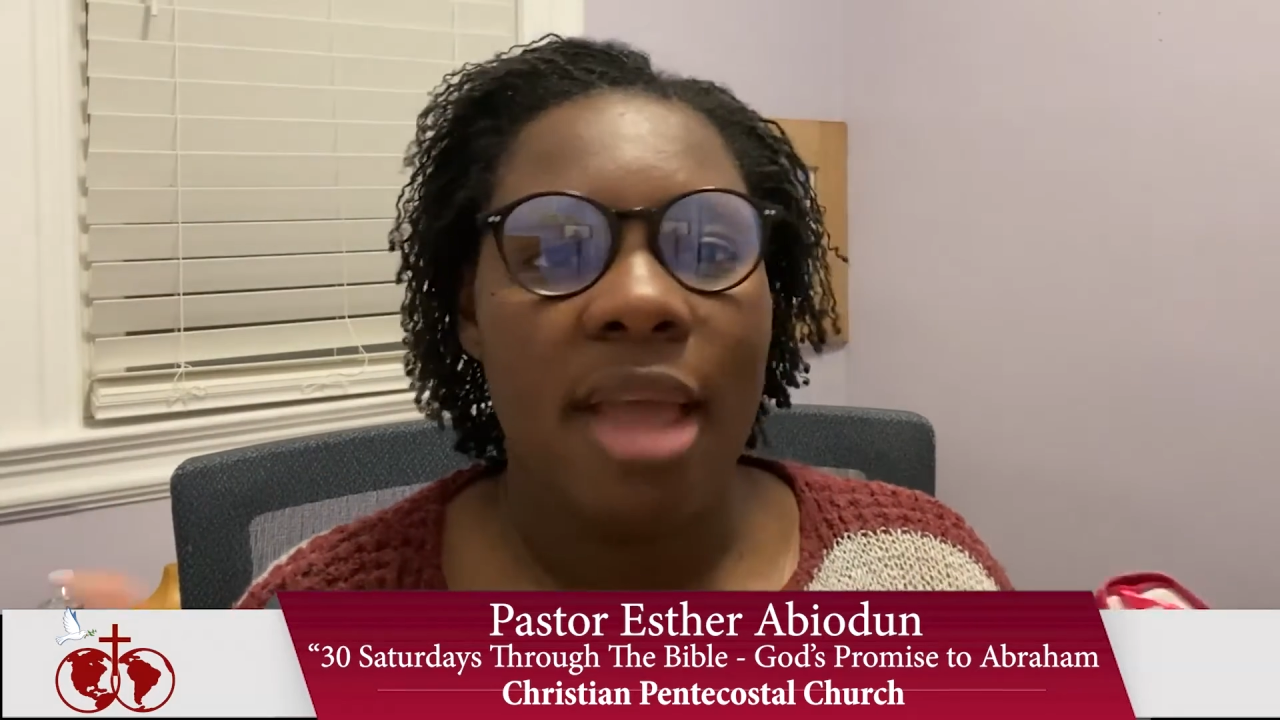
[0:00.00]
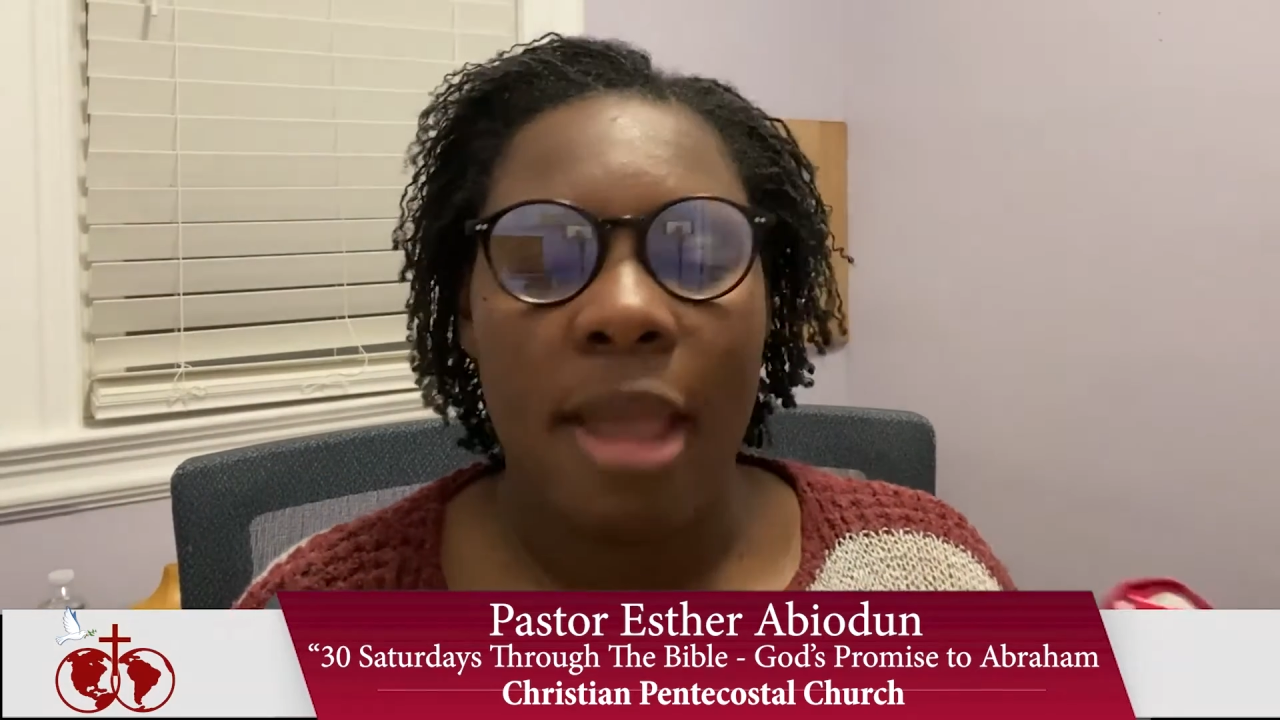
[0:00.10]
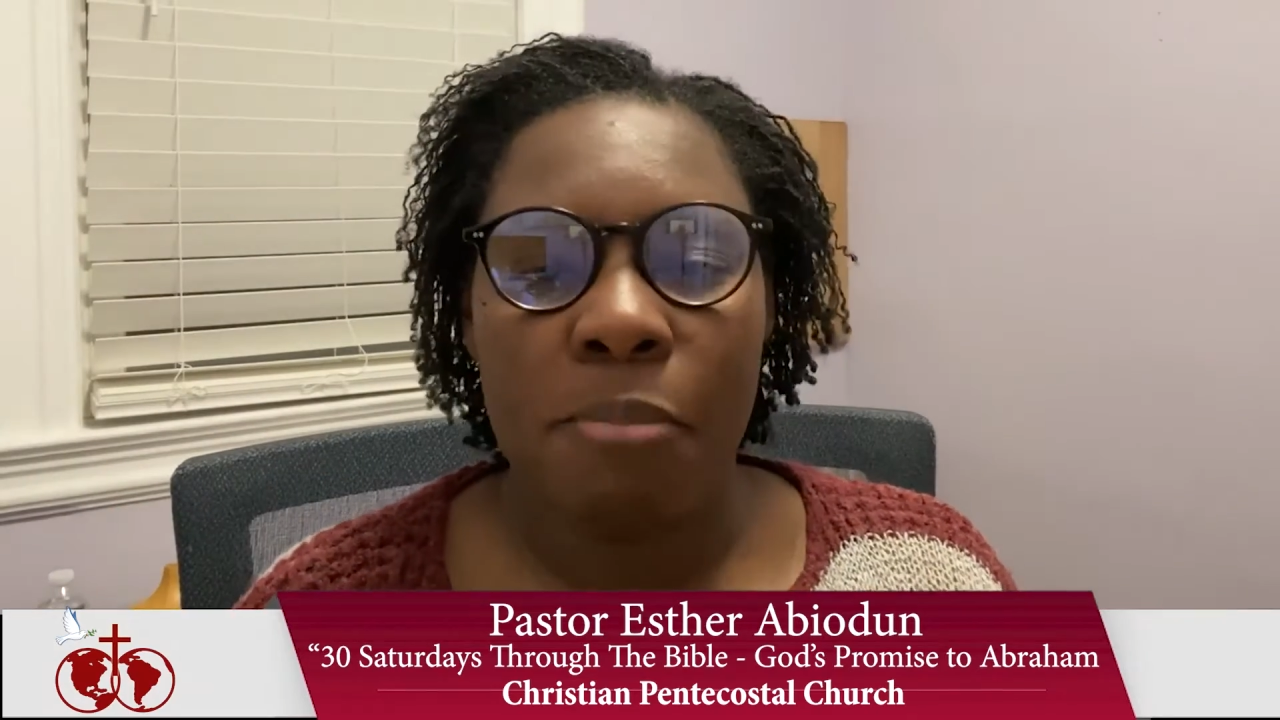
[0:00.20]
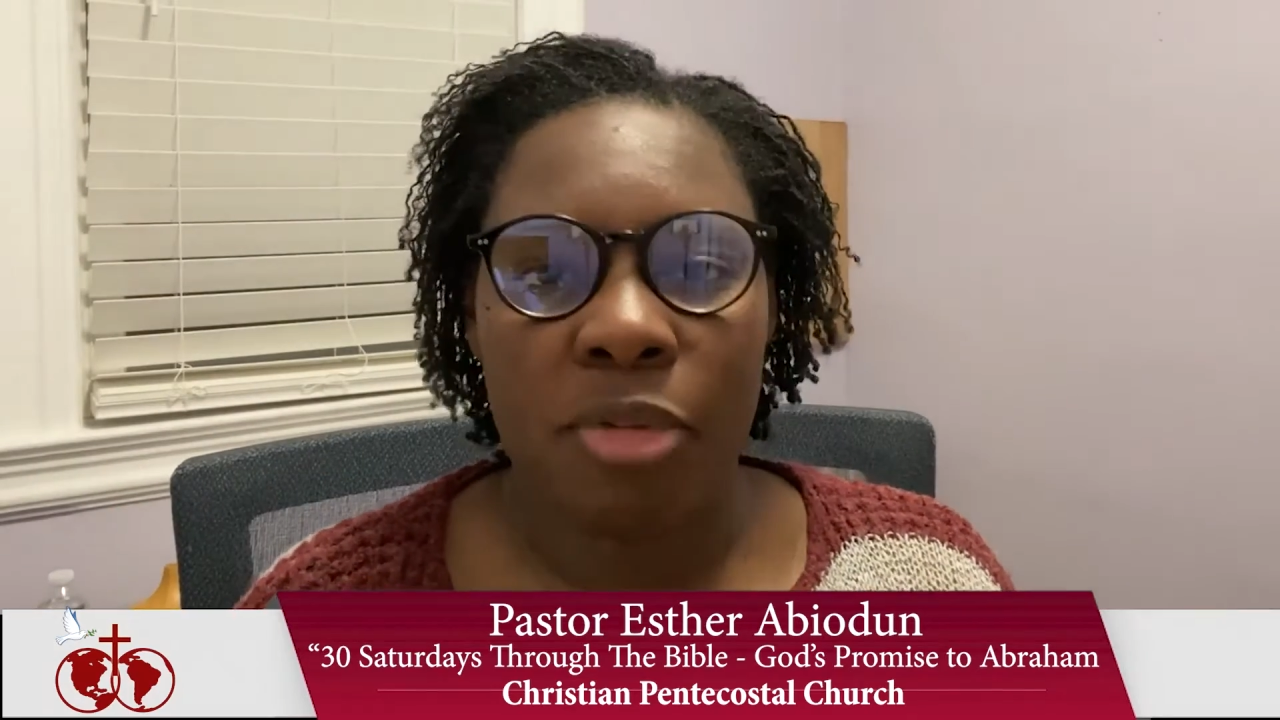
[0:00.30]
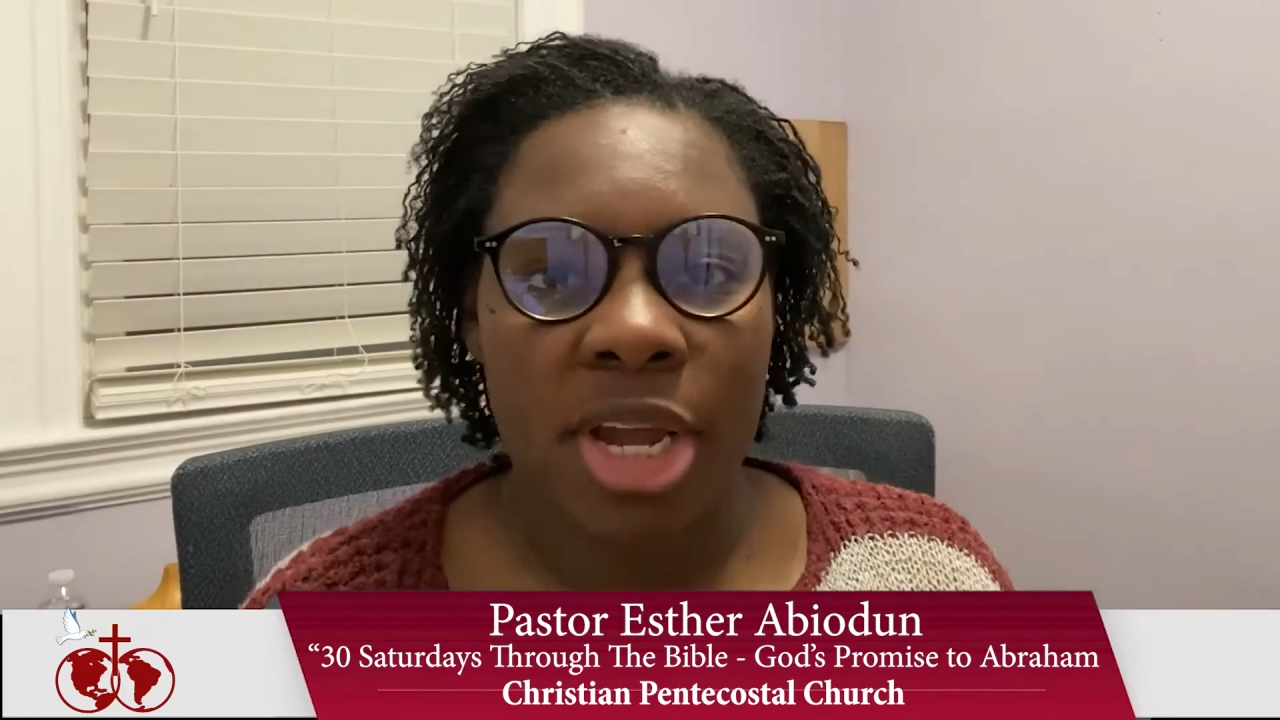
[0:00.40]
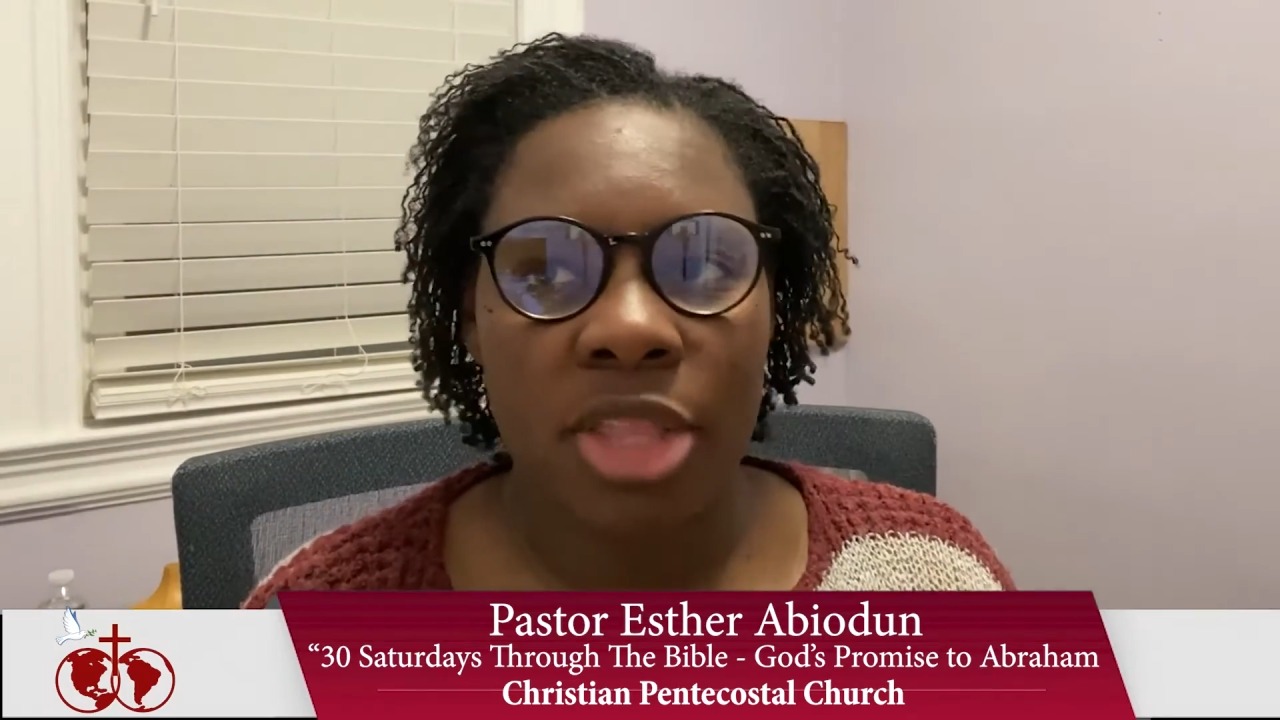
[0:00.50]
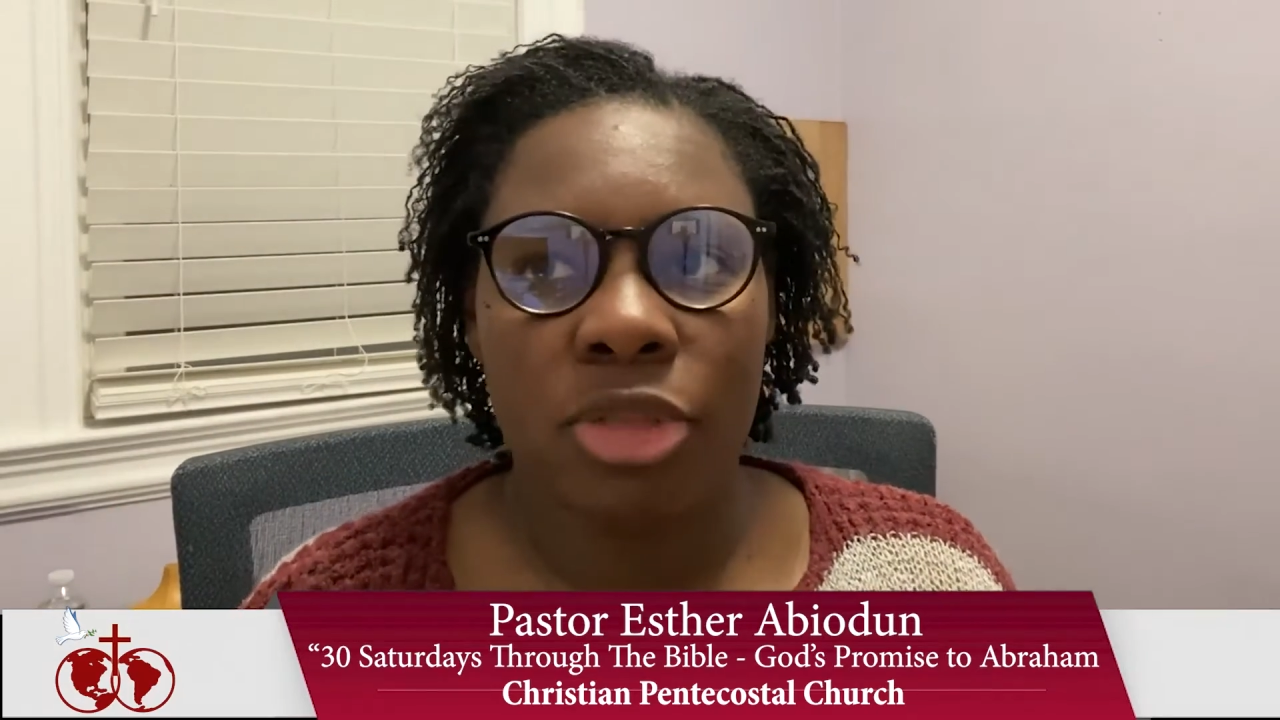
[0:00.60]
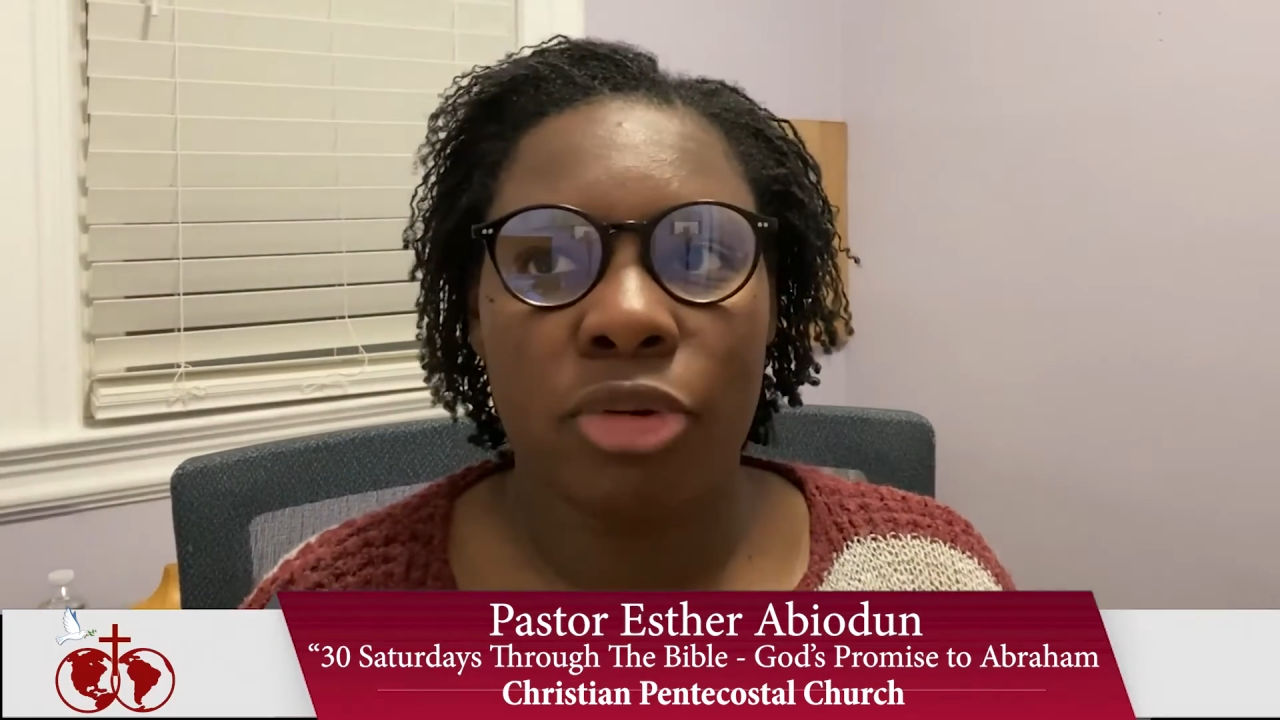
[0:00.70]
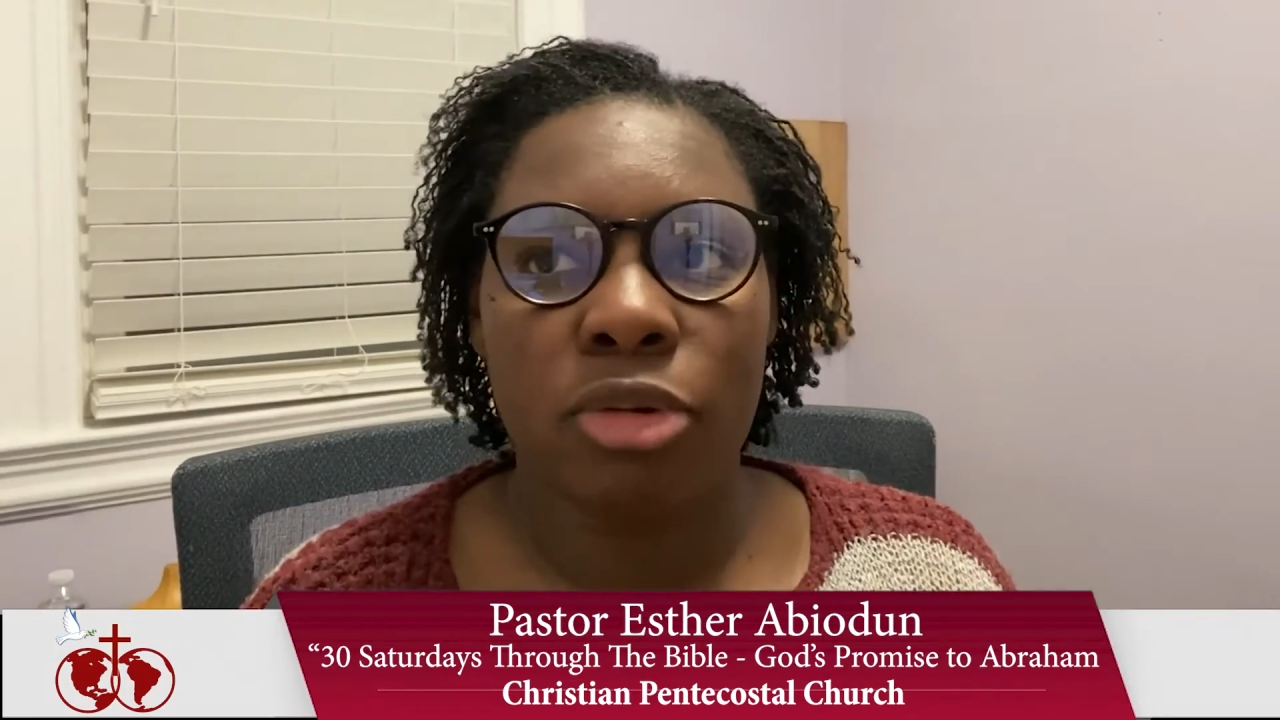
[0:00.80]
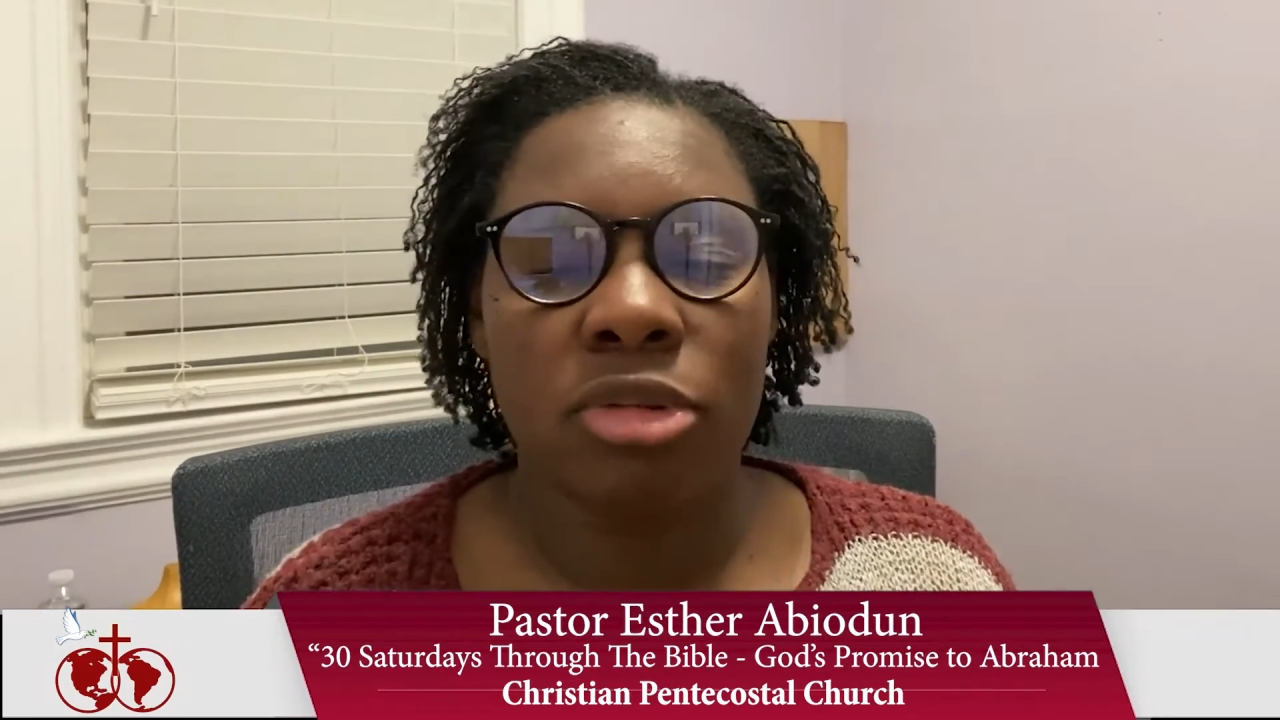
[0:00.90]
and
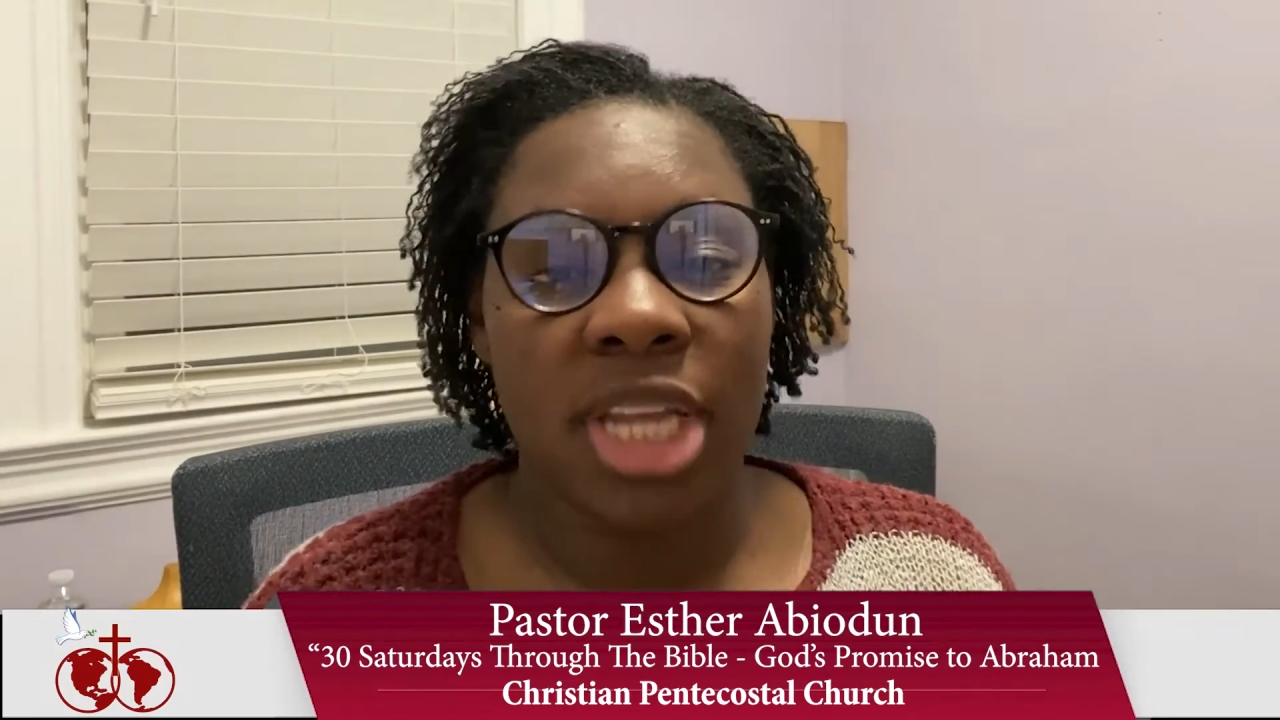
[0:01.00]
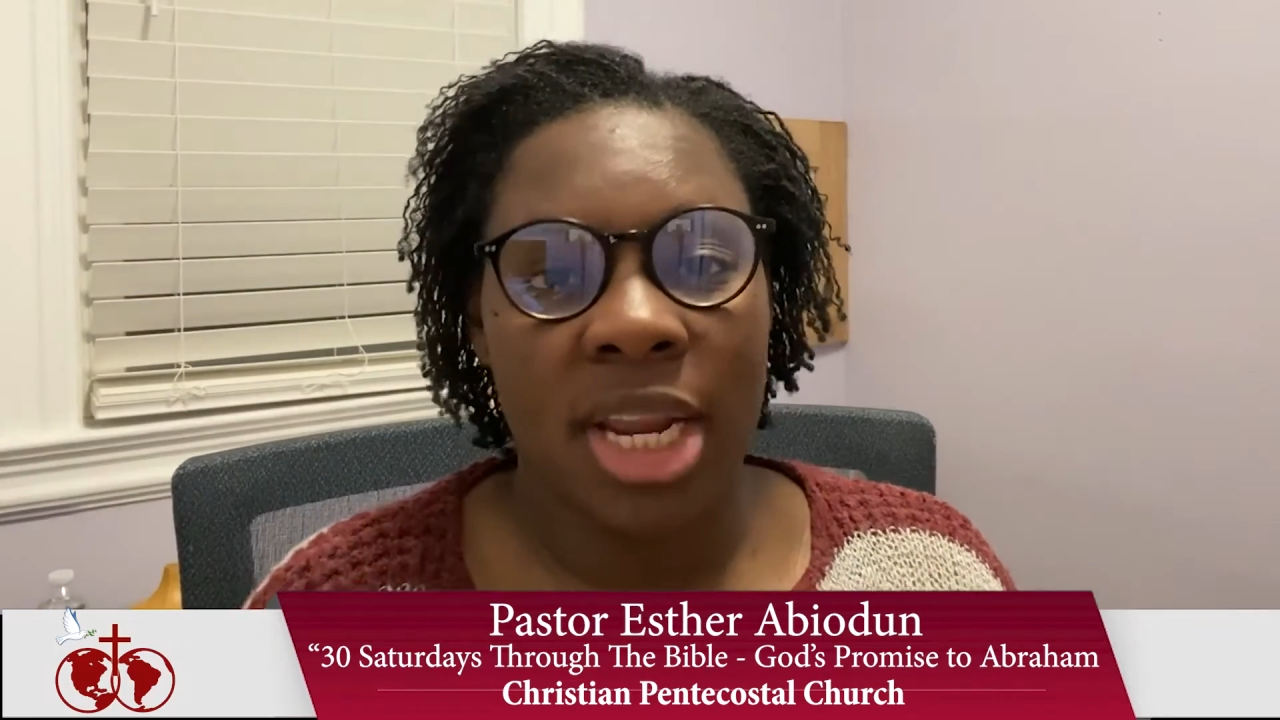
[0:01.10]
breakthroughs